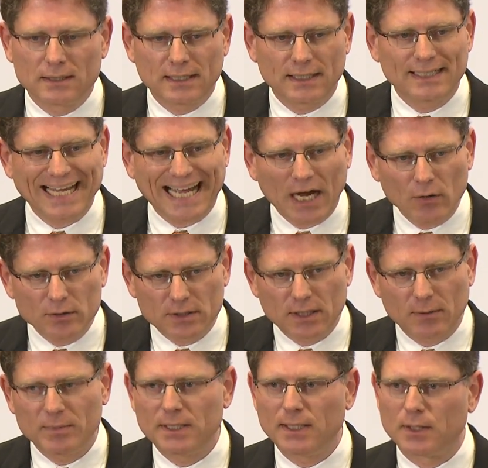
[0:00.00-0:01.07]
then the
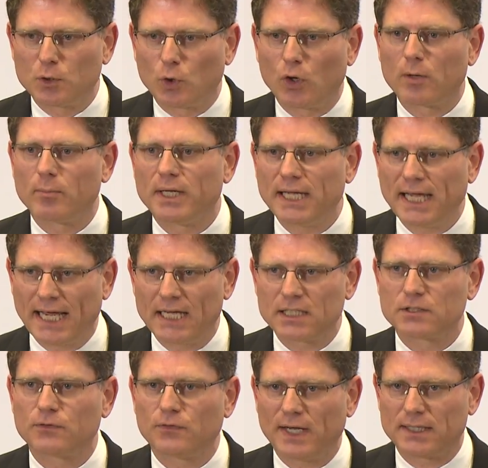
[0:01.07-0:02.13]
outcome in the economy
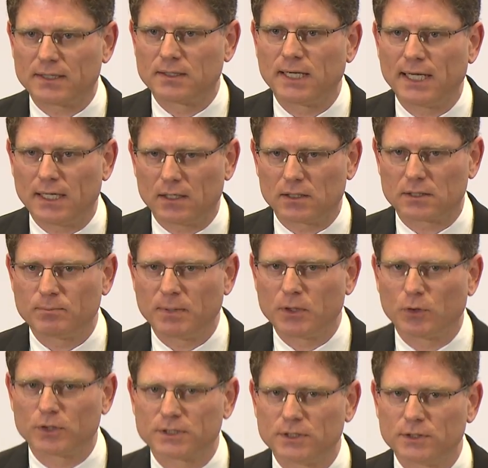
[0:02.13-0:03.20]
has fat tails
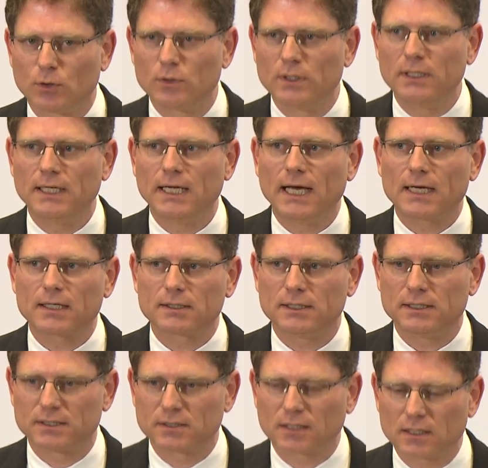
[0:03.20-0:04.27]
because the
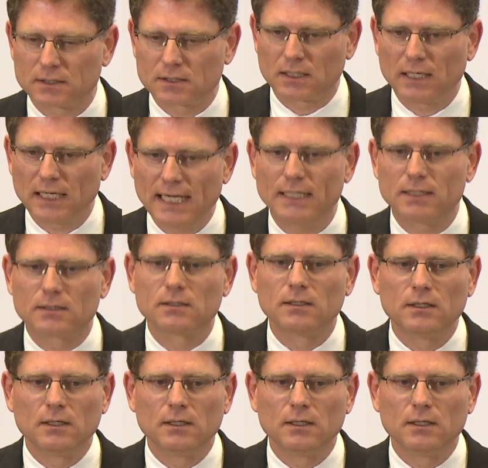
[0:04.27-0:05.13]
non-linearities translate